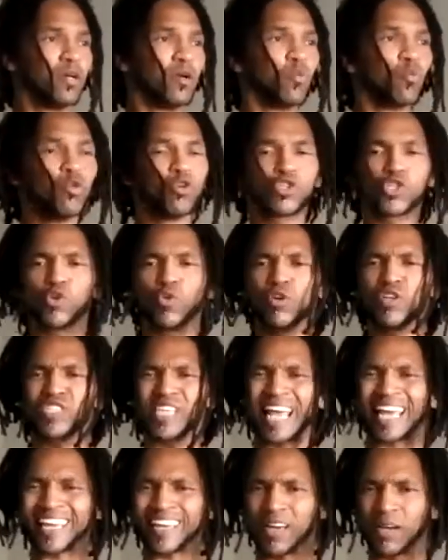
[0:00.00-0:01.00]
Wushu is
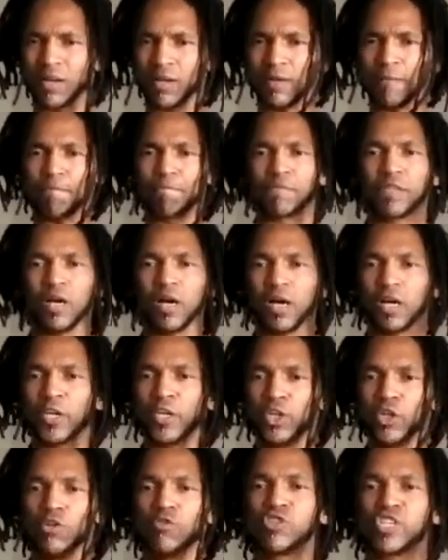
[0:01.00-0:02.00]
like a
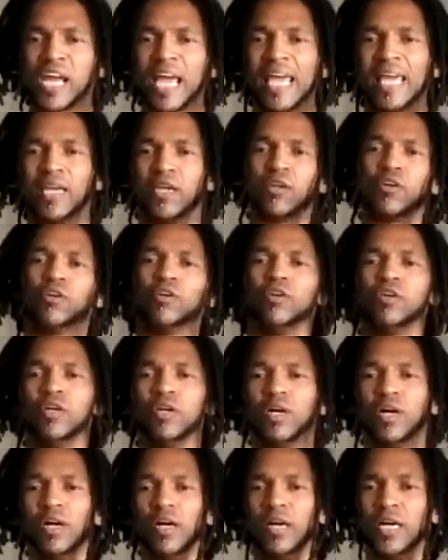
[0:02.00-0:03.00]
huge anchor
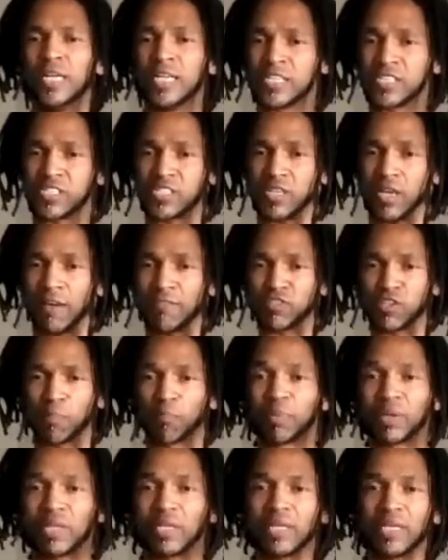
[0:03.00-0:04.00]
of
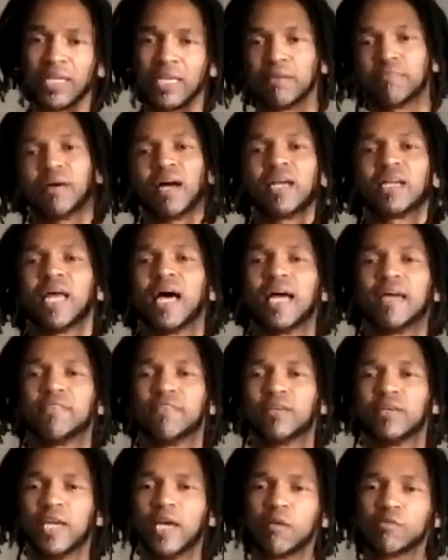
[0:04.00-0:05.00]
stability in my life.
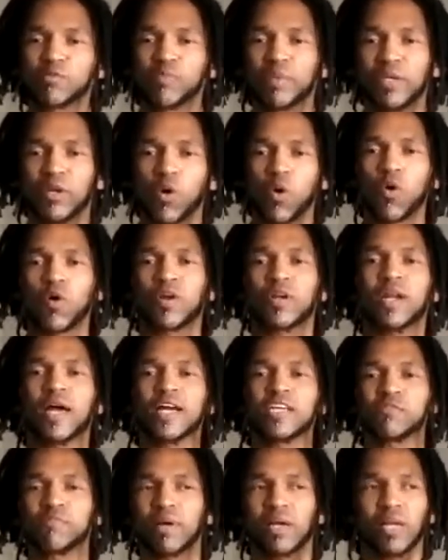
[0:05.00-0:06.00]
Helps me to
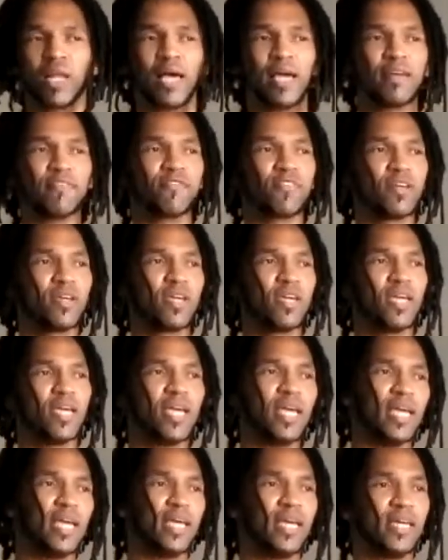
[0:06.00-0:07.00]
organize my life
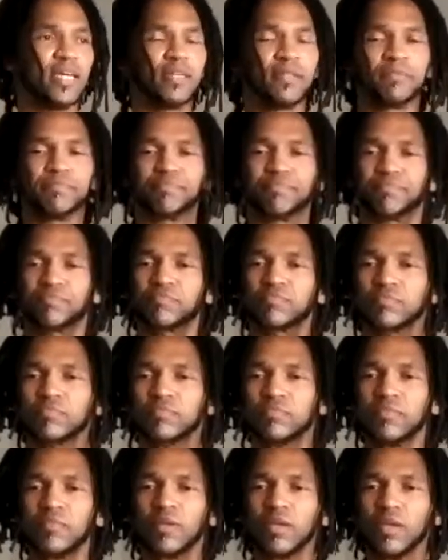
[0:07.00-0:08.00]
and
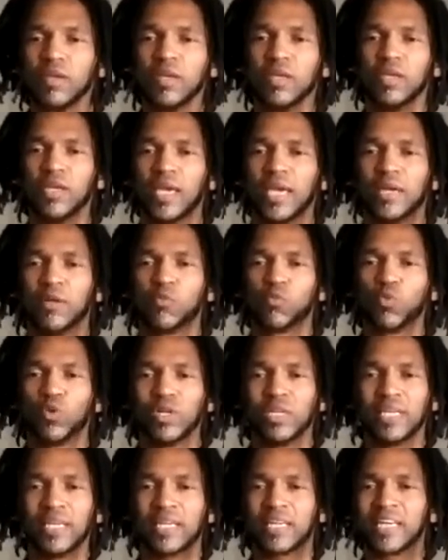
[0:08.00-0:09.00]

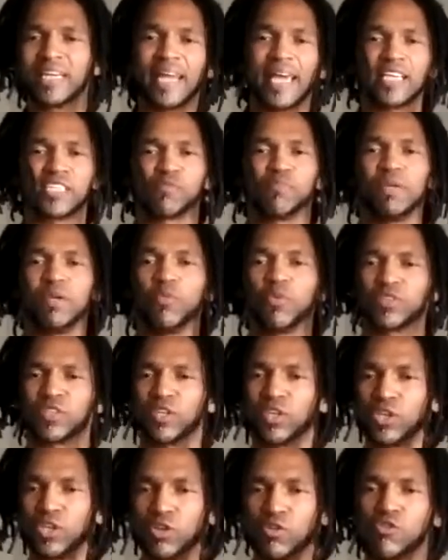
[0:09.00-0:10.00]
really connects me with a
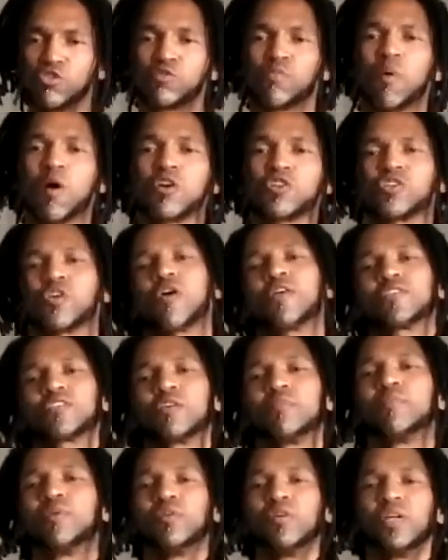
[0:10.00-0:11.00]
huge martial arts
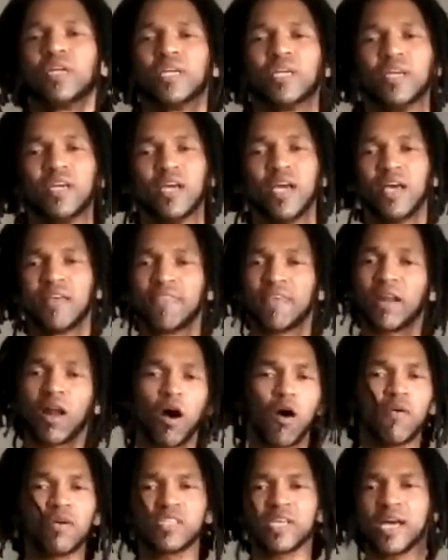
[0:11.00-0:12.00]
community that
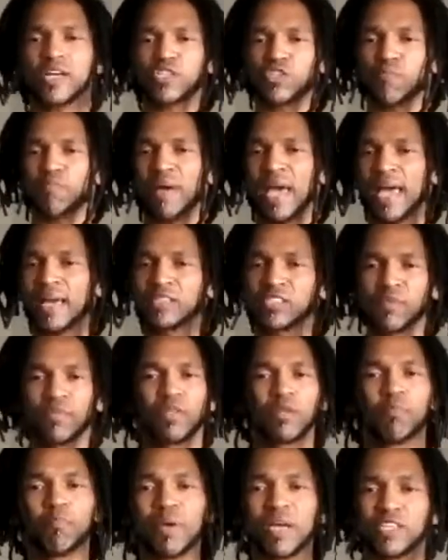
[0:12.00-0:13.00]
always has your back. Some of the
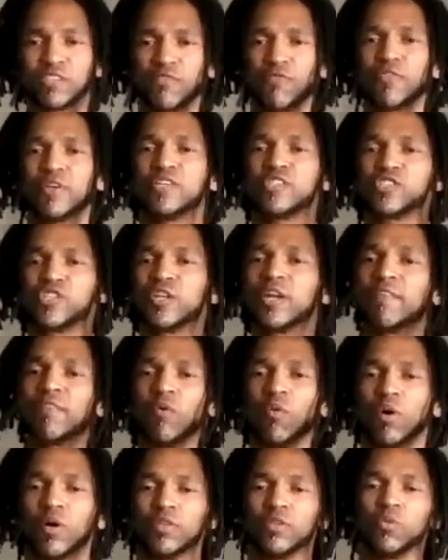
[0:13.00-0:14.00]
best friends you'd ever
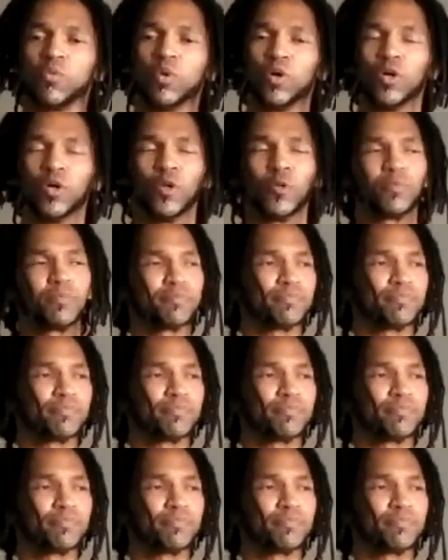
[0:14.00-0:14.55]
want in the world.